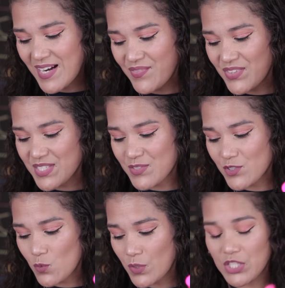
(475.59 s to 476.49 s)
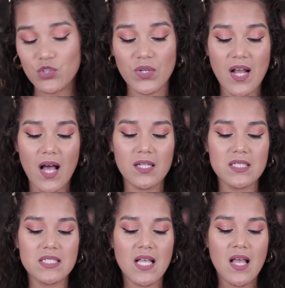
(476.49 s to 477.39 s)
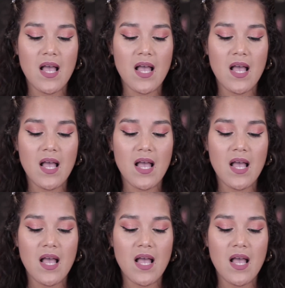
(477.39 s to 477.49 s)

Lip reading: and this is for $23.